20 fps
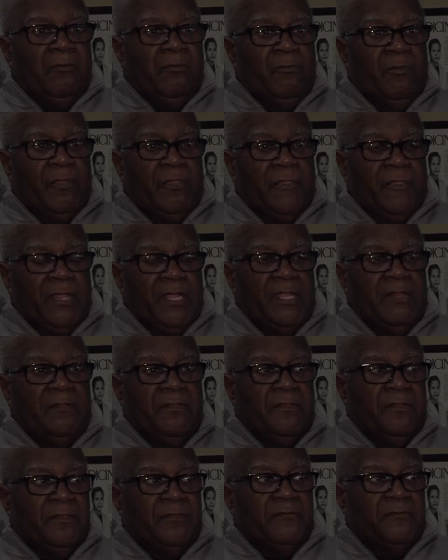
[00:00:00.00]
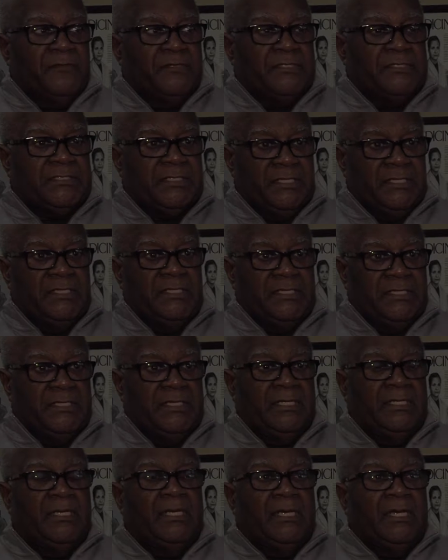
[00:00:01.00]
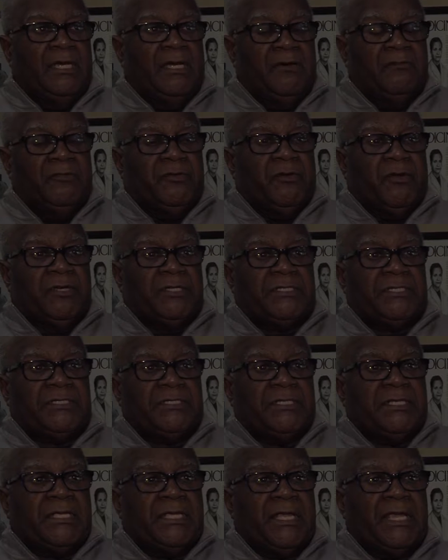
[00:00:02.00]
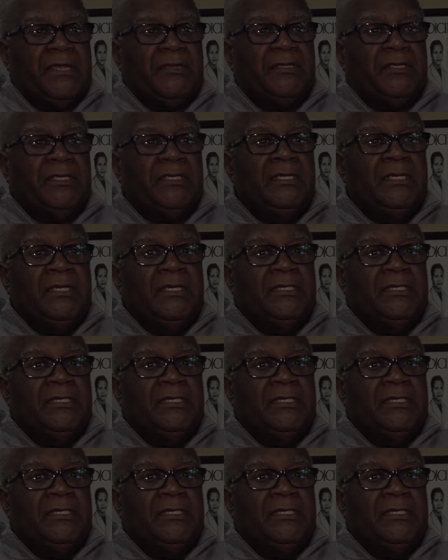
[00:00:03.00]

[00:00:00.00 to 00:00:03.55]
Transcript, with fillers: within the vicinity of Dorchester County